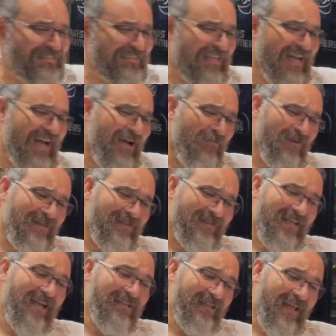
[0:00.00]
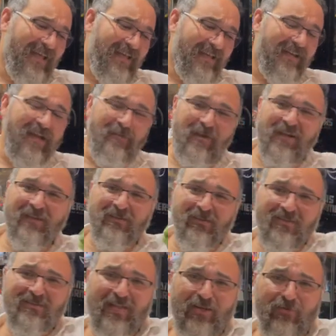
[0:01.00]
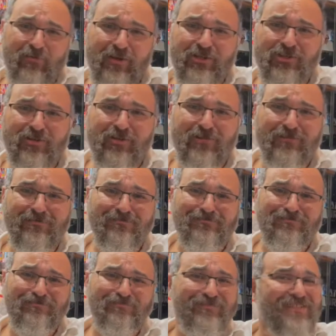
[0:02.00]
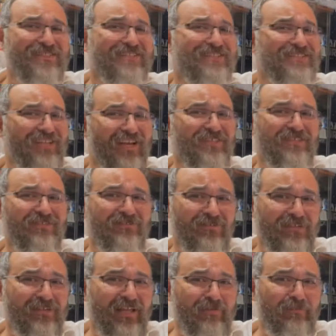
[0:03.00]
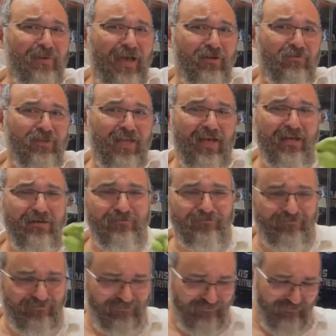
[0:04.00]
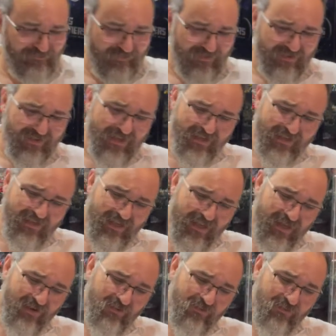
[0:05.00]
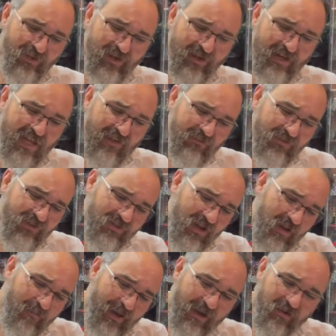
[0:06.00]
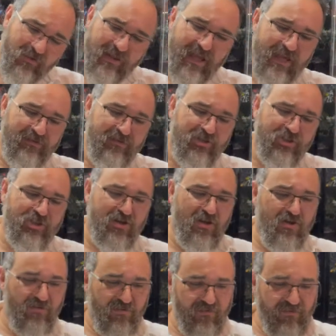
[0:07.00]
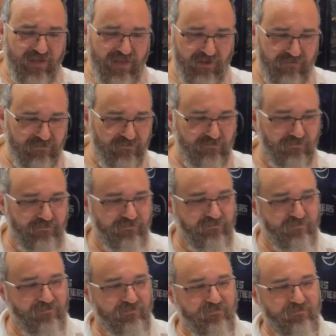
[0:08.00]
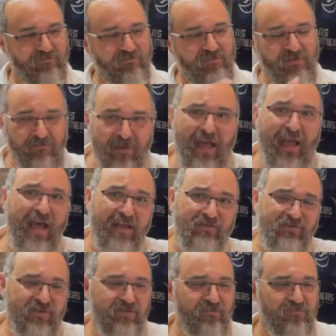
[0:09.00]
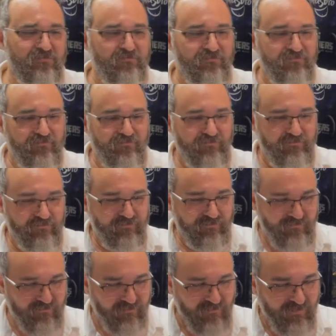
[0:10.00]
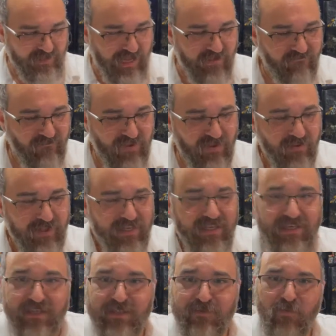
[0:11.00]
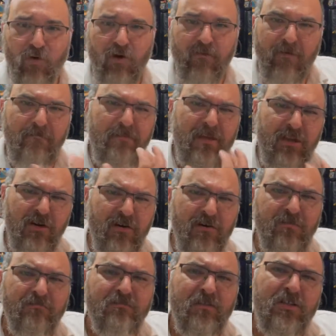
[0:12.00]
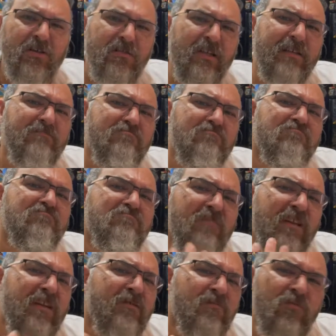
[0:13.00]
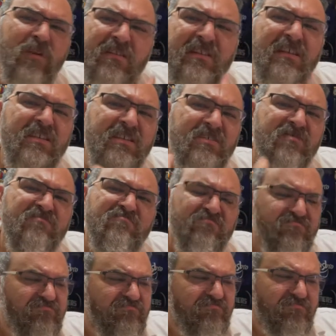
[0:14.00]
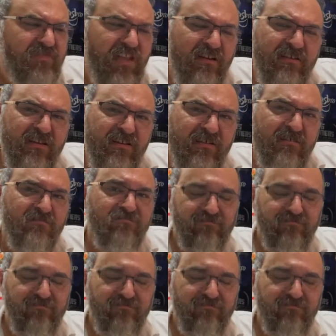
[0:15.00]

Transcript: I want to say I like it. I mean, it looks like Cringer. Doesn't look like Battle Cat. Then again, we never saw Battle Cat in the show without the mask. I feel like he needs more of a beard, you know, like like one of these down here.